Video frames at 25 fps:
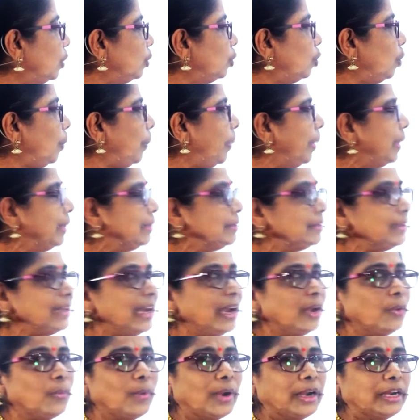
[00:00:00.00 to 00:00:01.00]
two pencils
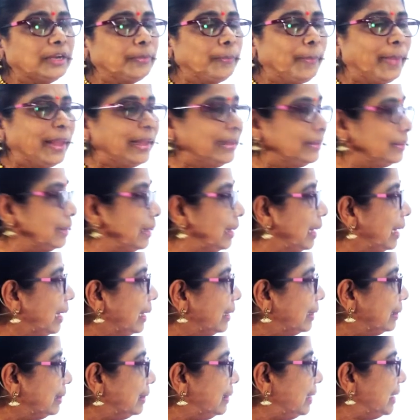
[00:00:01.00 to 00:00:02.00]
and one pencil.
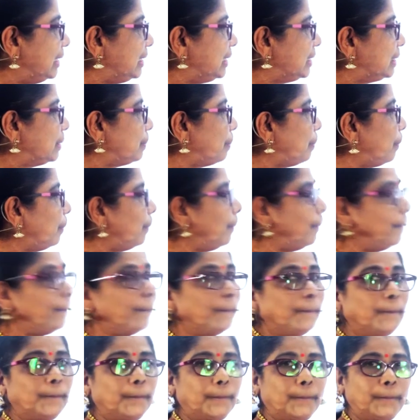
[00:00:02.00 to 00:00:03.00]
This
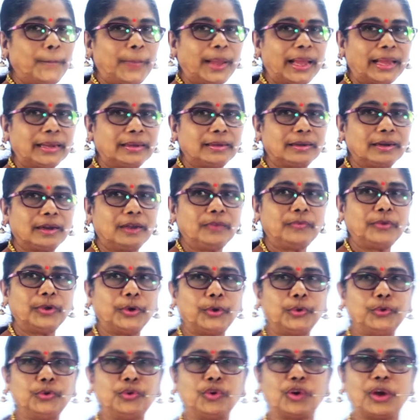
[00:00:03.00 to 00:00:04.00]
pattern we are
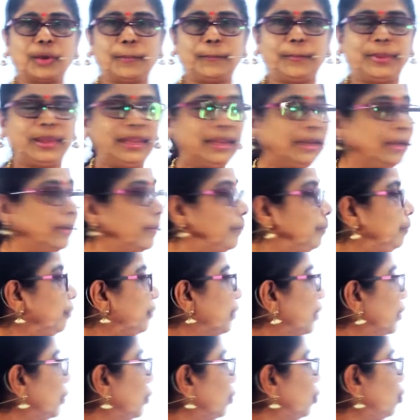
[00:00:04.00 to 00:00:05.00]
going to repeat.
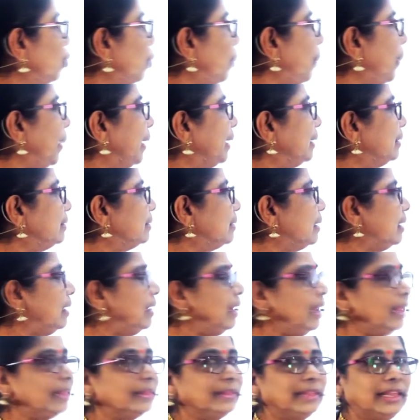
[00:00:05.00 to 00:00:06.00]
Two pencils,
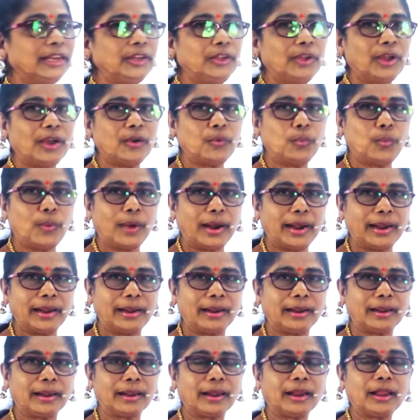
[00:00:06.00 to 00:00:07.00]
then you have
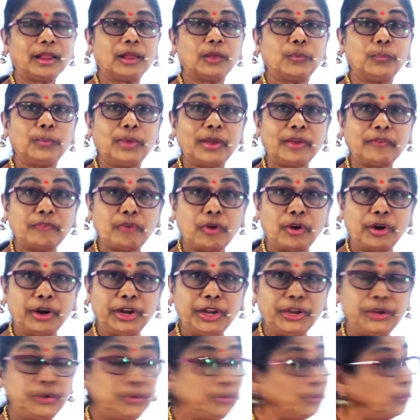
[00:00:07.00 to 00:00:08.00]
one. We have
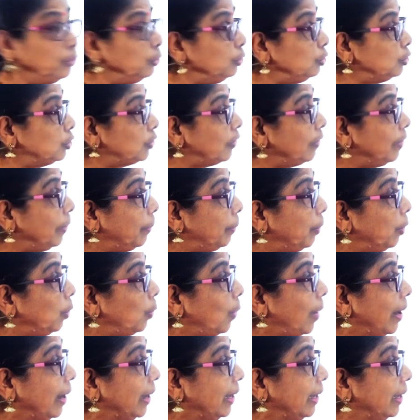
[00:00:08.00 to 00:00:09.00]
already two, so we put
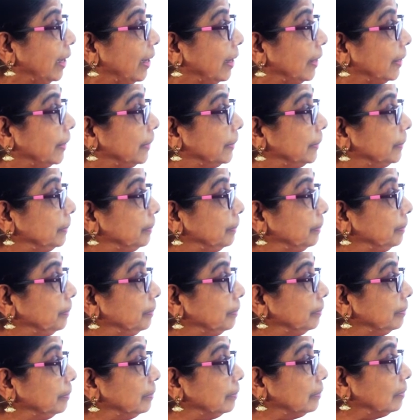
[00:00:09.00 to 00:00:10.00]
one here.
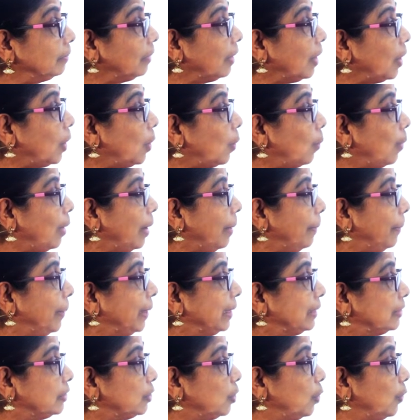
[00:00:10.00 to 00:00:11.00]
One
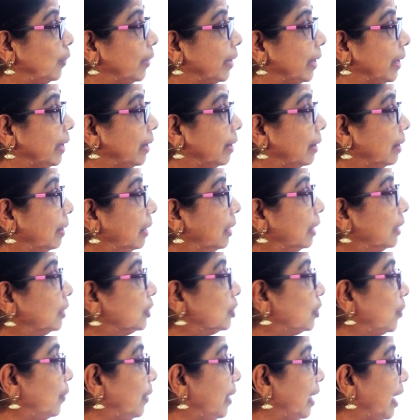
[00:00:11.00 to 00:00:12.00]
pencil over here.
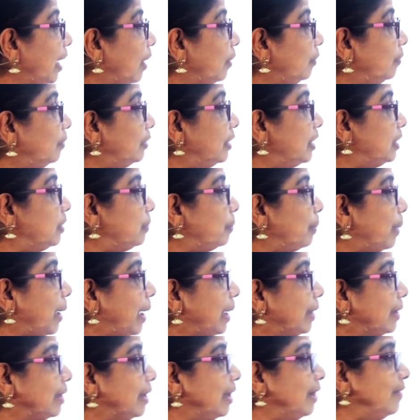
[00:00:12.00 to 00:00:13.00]
We have this
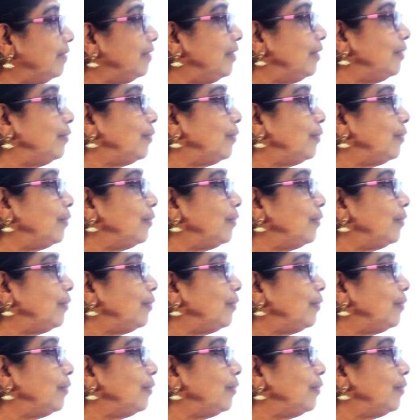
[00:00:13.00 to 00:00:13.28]
pattern, we